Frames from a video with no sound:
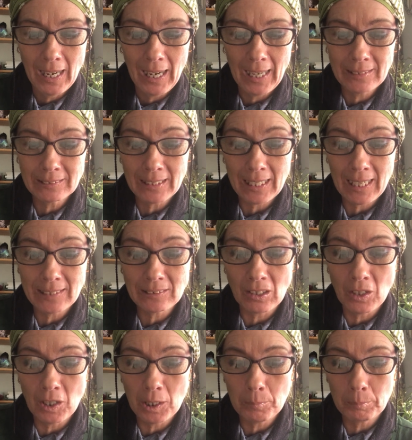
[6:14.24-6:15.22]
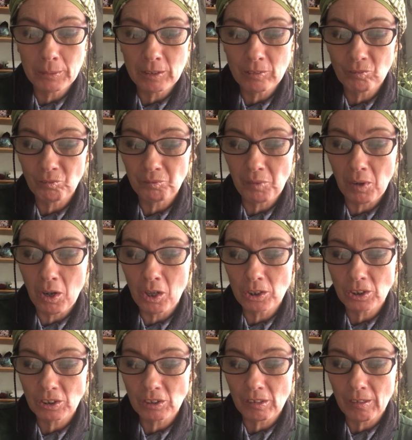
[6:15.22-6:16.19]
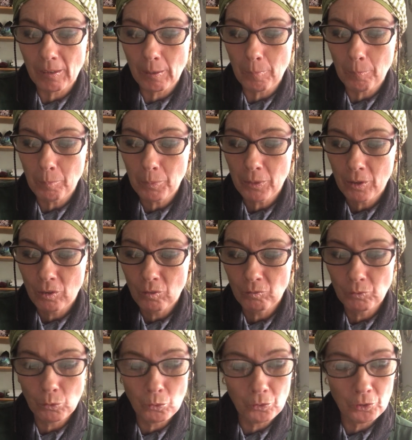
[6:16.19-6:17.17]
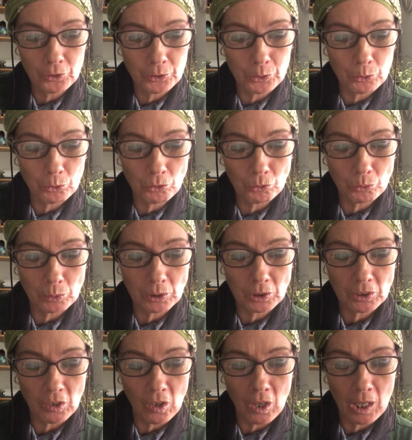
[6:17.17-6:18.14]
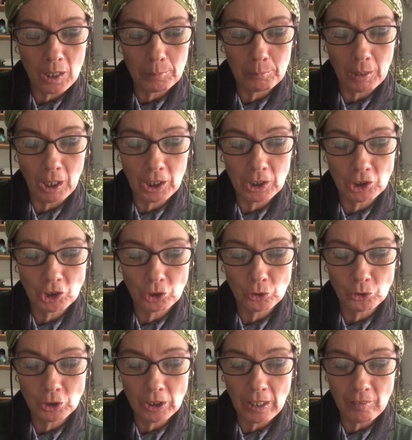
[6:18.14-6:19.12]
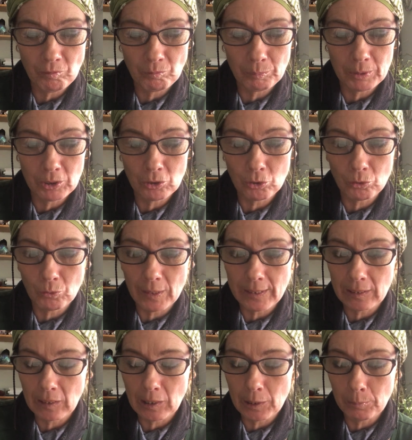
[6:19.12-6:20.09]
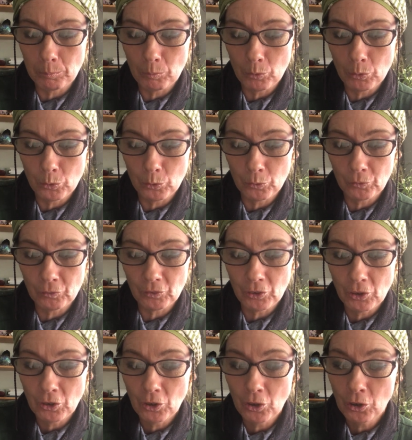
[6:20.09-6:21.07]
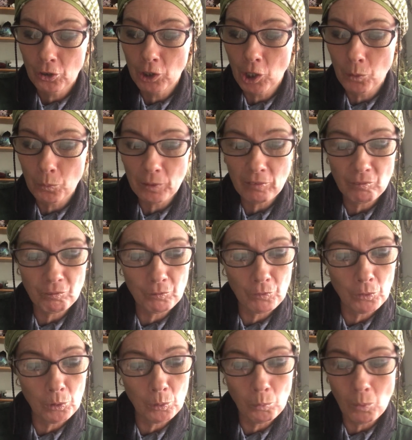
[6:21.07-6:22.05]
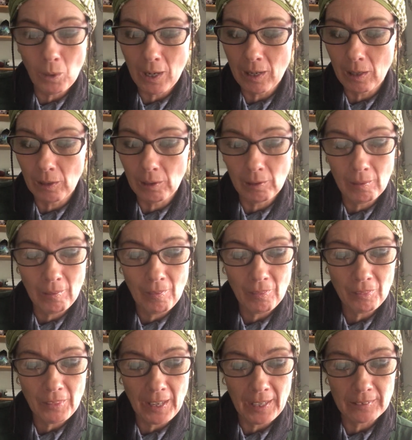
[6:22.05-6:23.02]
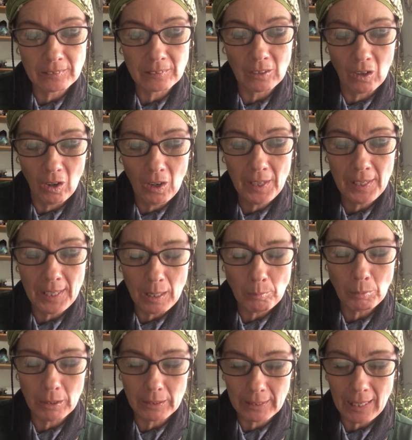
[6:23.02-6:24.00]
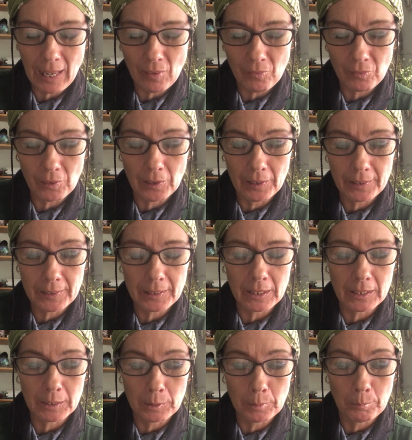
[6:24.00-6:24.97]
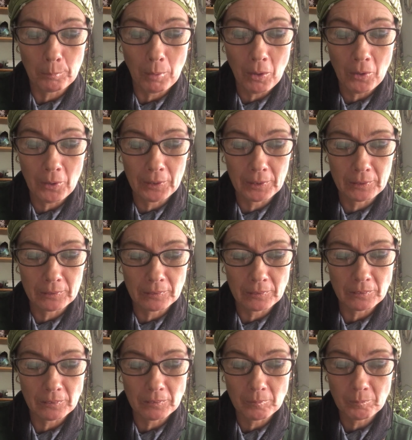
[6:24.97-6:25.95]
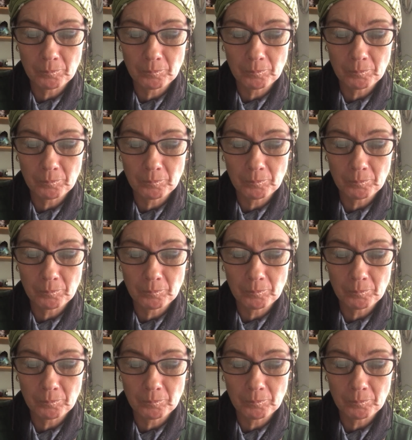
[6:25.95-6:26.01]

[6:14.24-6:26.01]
and had I been fasting for the usual time, I should have been greatly moved, knowing full well that I am a Catholic in mind